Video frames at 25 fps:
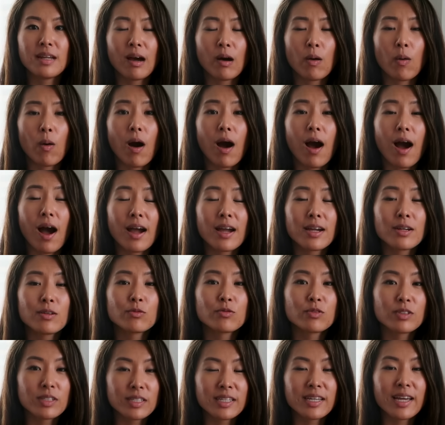Now, I
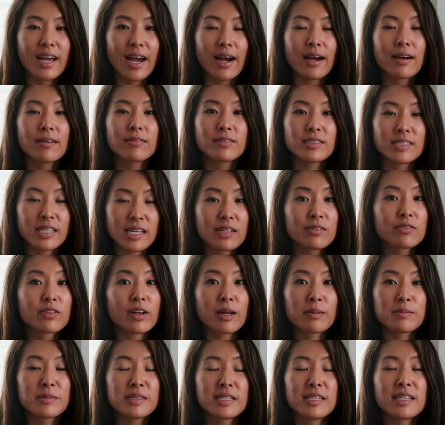really have Dave
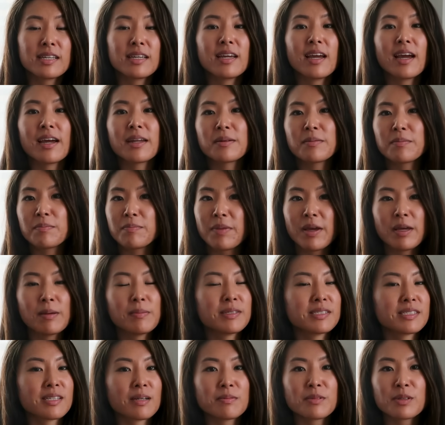Ramsey and
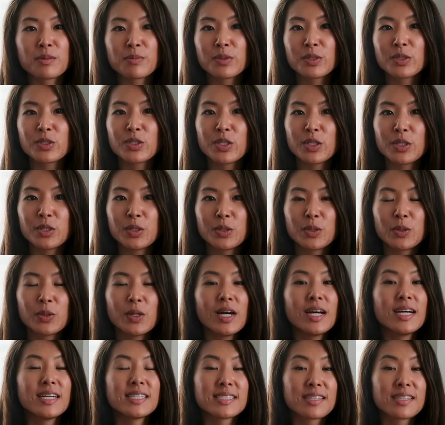baby step number 2